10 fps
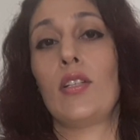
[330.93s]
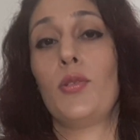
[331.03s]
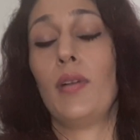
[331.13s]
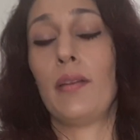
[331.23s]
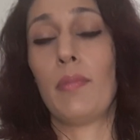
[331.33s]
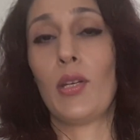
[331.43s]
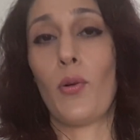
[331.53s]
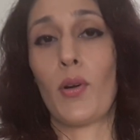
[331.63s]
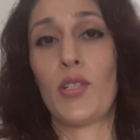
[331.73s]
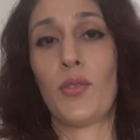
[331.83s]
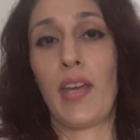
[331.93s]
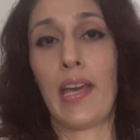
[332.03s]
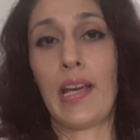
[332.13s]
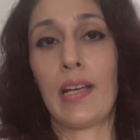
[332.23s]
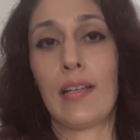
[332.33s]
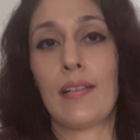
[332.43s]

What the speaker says: Do let me know what you think.